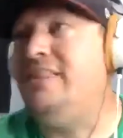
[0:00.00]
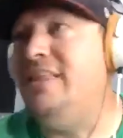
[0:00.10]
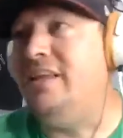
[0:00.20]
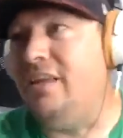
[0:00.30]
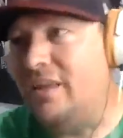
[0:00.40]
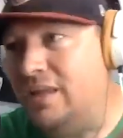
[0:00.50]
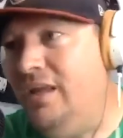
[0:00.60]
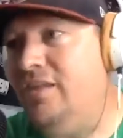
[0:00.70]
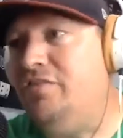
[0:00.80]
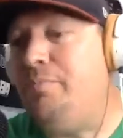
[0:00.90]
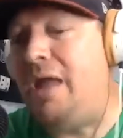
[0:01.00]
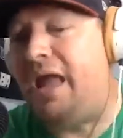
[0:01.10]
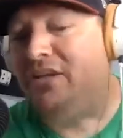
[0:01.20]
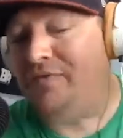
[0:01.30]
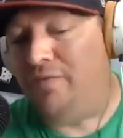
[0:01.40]
think Ian's
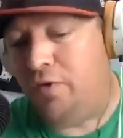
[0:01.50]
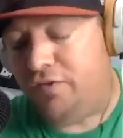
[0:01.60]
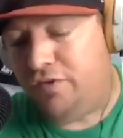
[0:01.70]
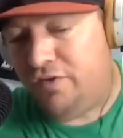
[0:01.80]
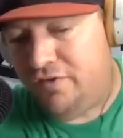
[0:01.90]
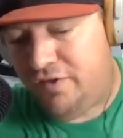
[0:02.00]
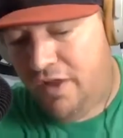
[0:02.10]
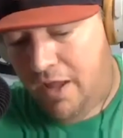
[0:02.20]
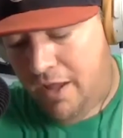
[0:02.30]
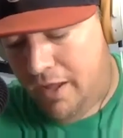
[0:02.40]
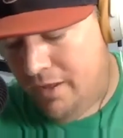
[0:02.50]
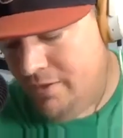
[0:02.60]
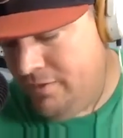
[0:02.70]
match versus uh,